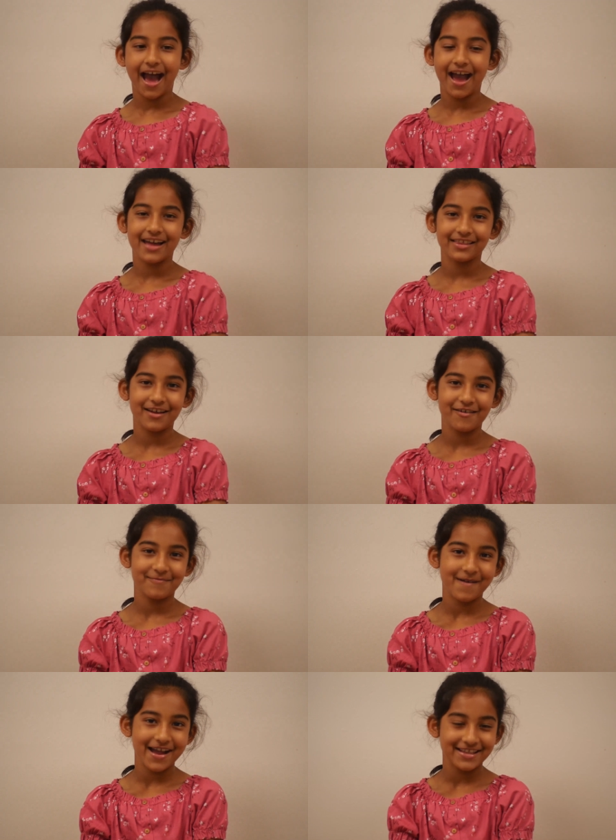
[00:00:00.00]
I
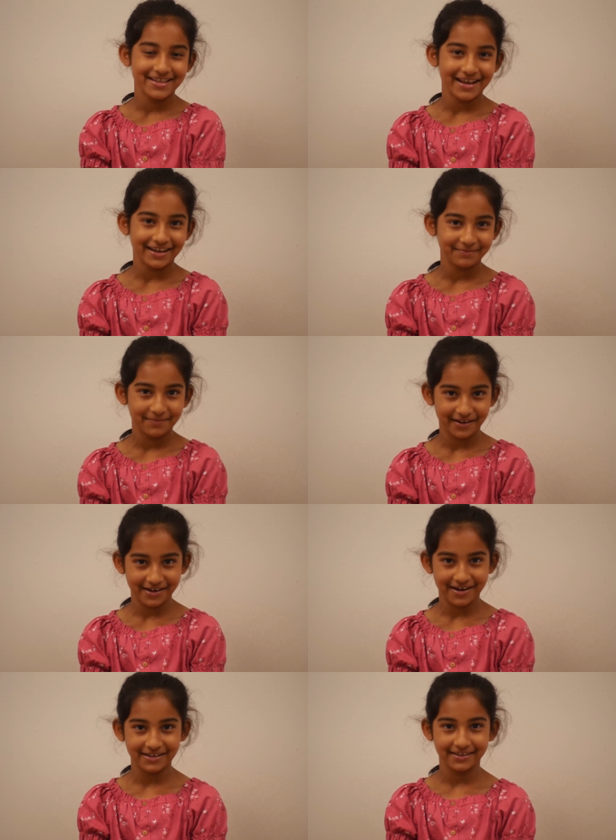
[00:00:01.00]
love my dad
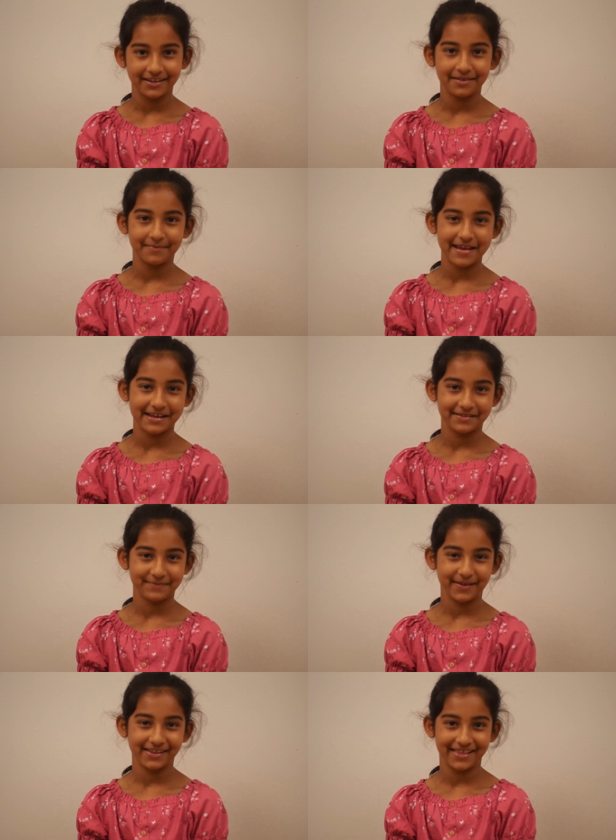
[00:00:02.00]
because he makes
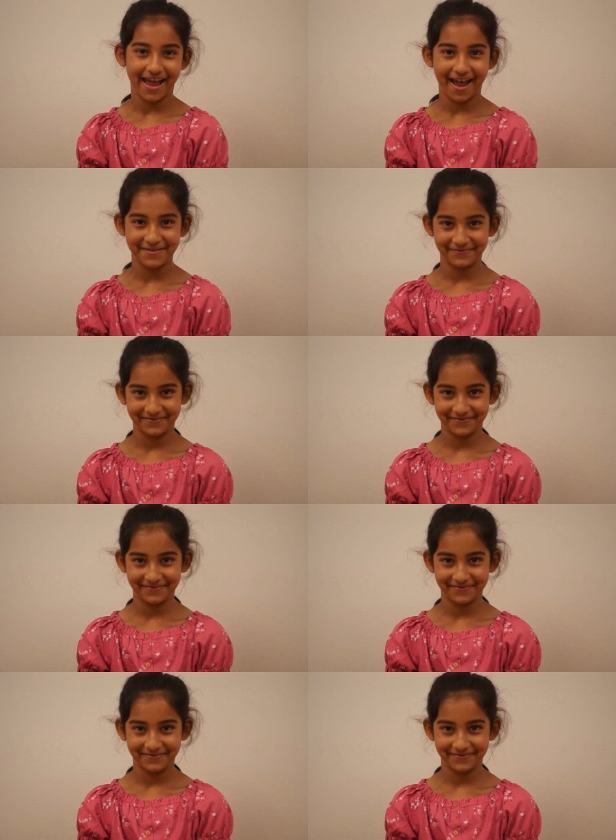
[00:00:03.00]
me laugh.